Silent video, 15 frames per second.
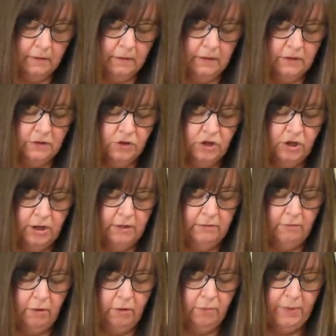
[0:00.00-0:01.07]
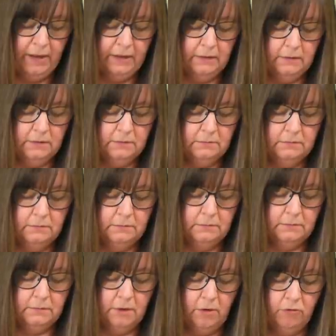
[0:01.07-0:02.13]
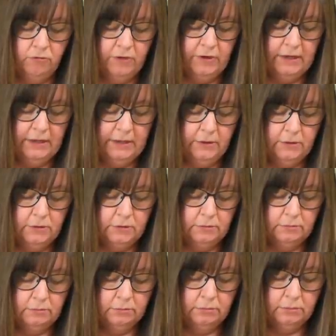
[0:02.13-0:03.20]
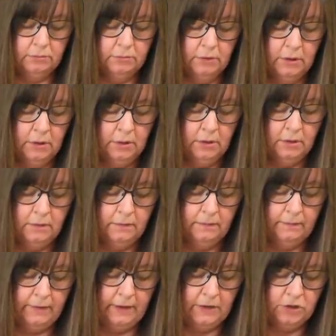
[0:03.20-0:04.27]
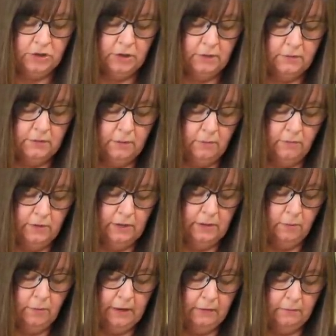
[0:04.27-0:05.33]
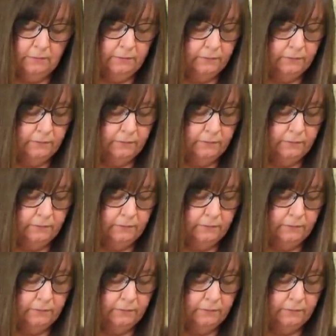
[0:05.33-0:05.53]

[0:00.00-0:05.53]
These jelly roll pens are really good. That shows up really well